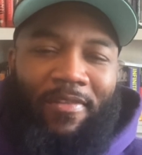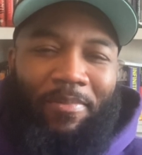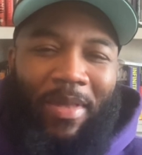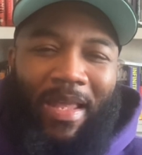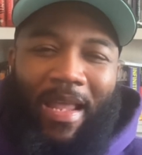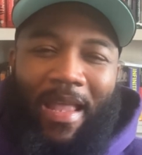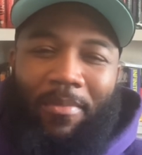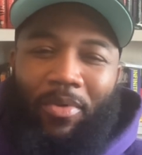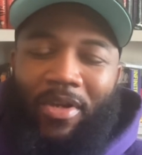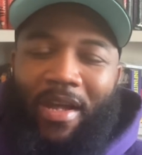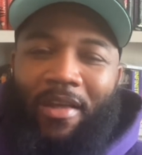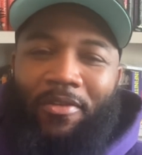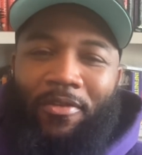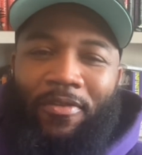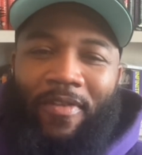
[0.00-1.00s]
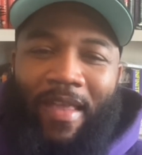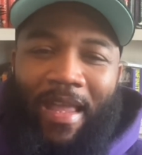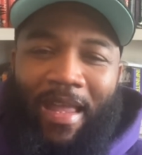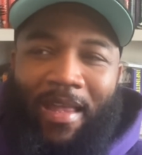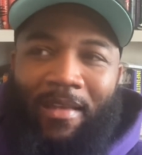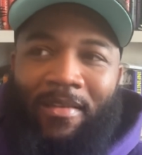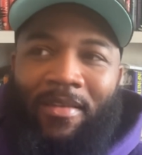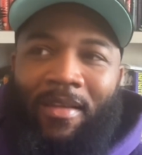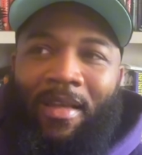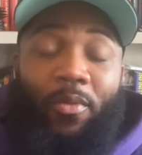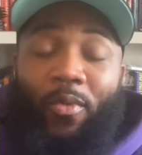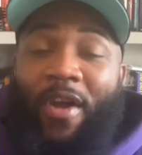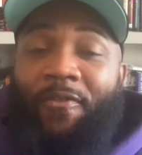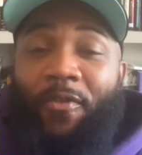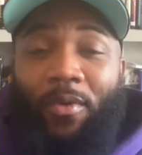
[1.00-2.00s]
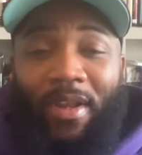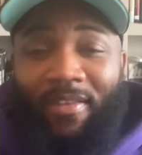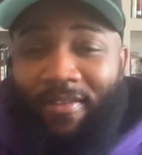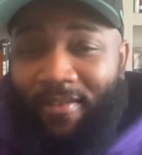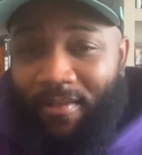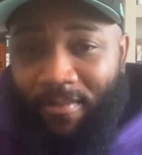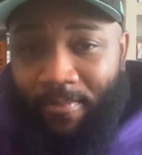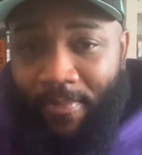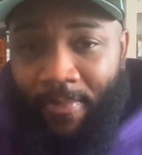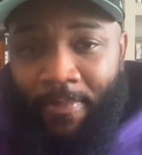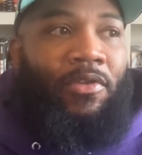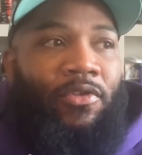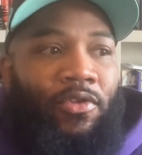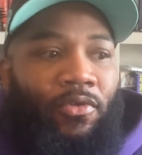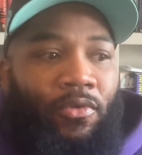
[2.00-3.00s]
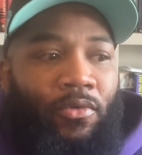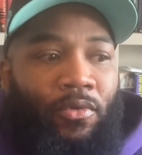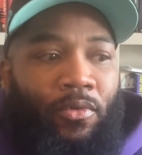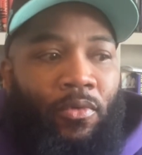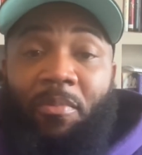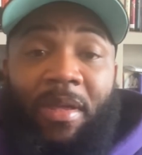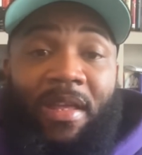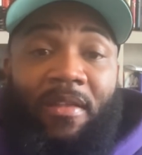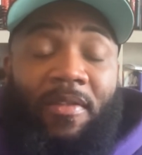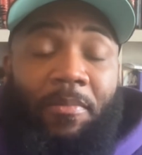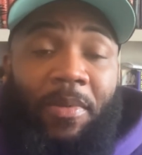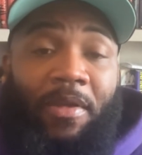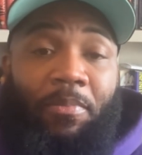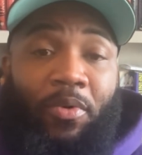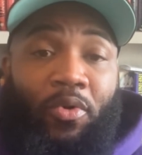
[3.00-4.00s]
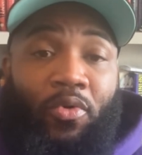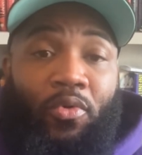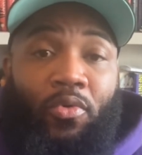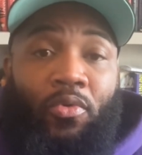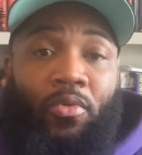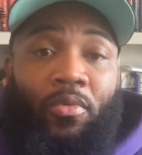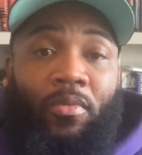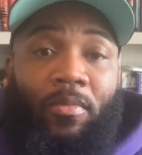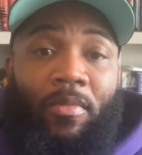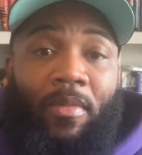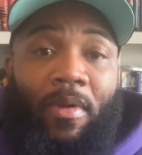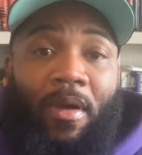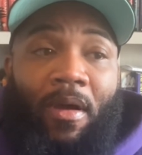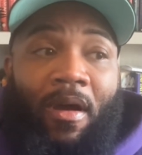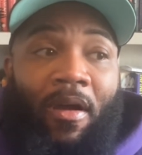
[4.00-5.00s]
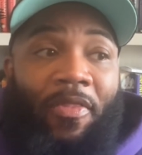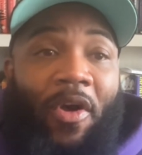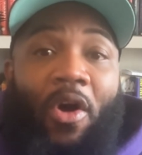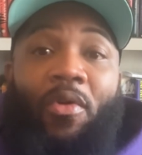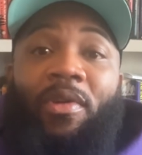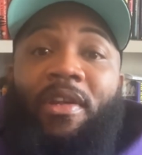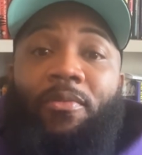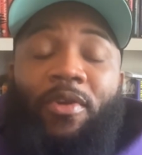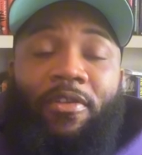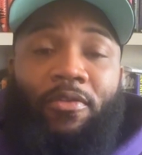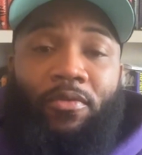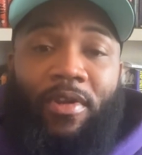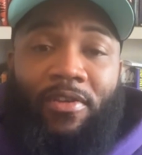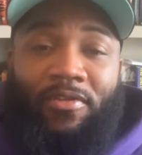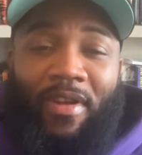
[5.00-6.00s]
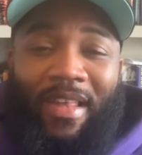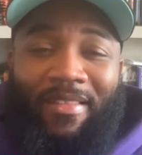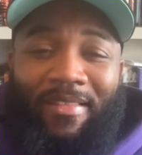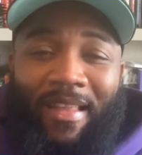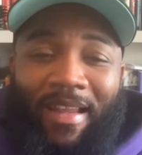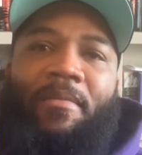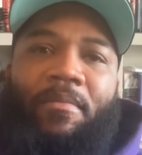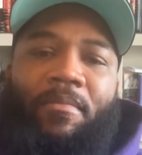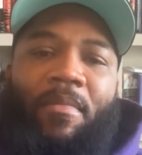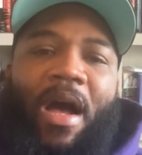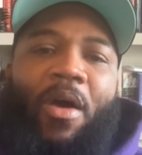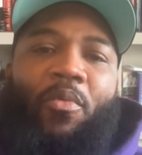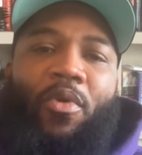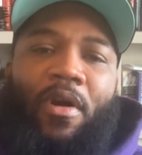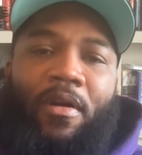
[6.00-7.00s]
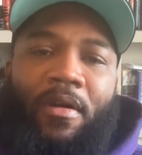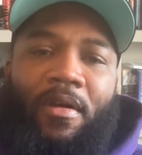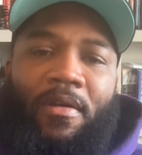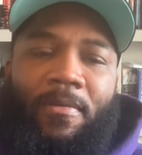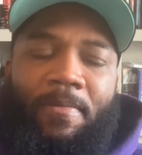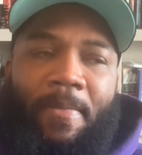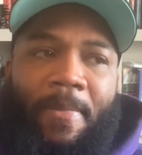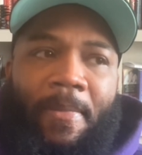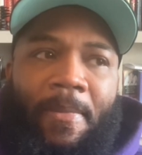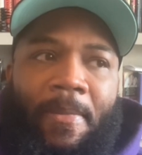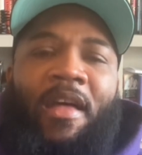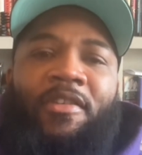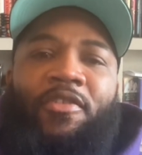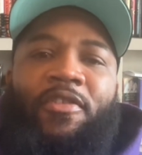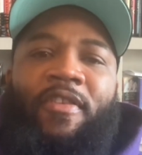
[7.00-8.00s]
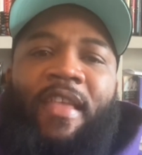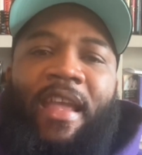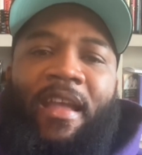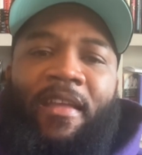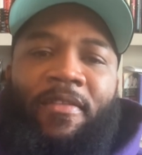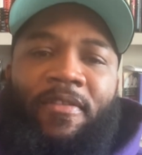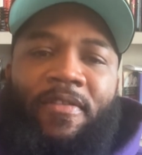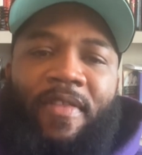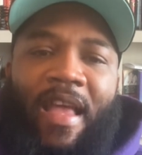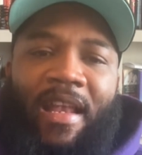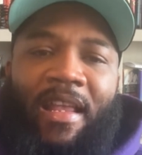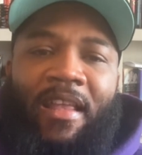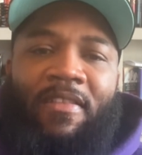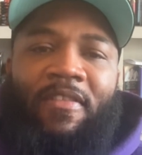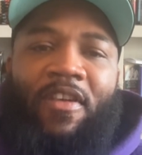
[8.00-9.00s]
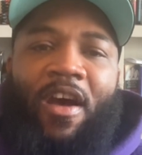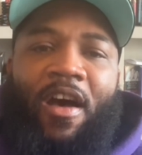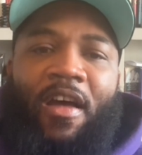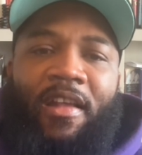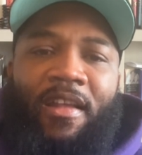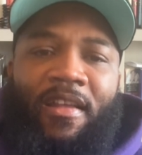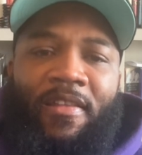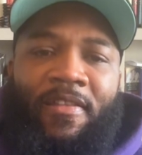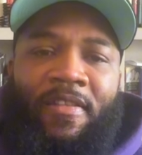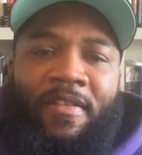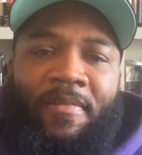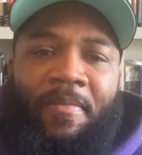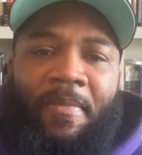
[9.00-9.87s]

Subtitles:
being able to understand reference, to being the people who are the only ones who can translate. My work understands that its audience,